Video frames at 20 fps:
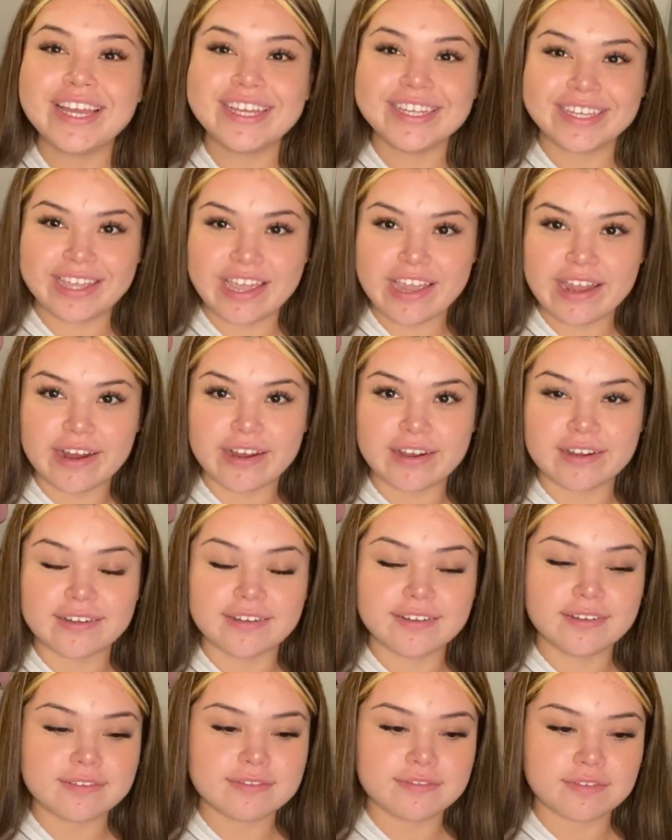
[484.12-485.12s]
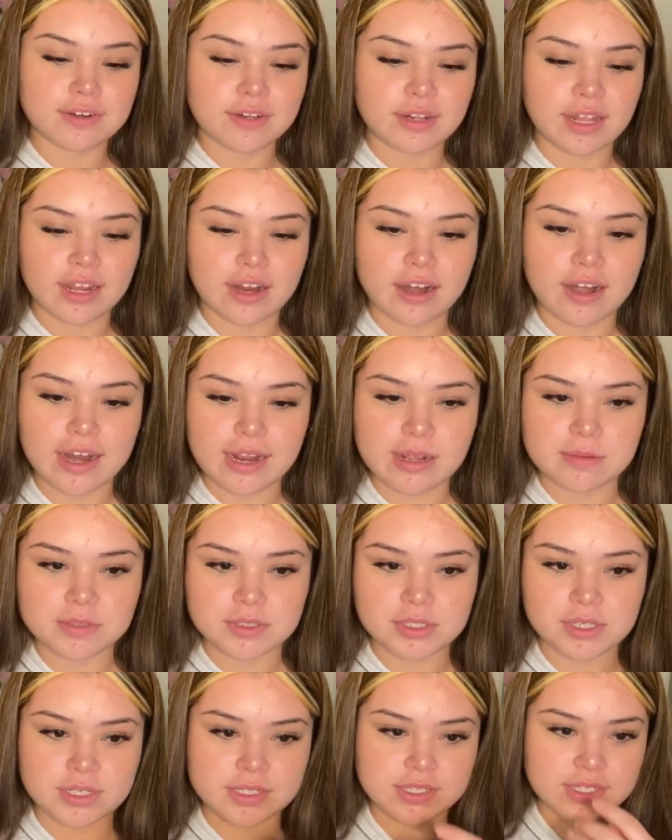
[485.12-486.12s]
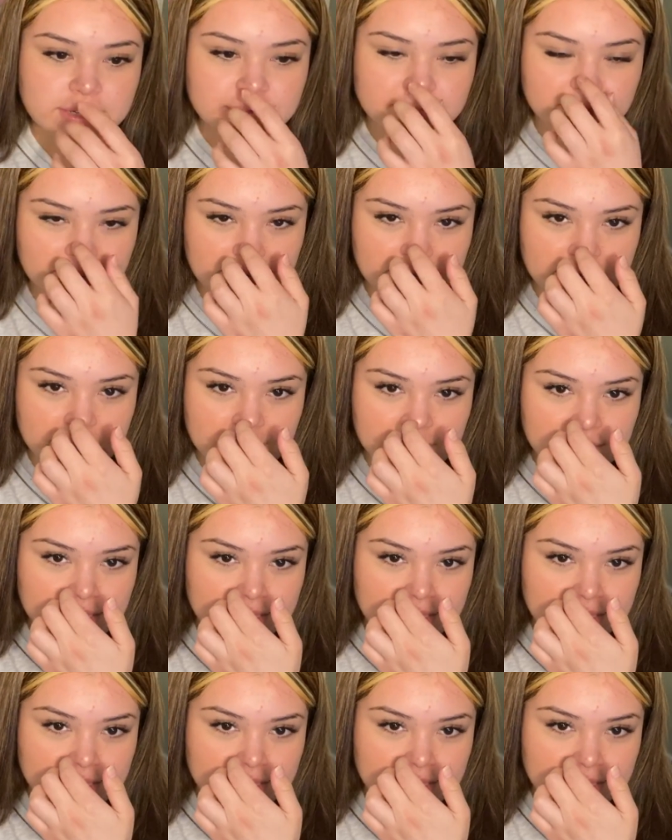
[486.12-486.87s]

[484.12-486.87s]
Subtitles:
care for like our hamsters if like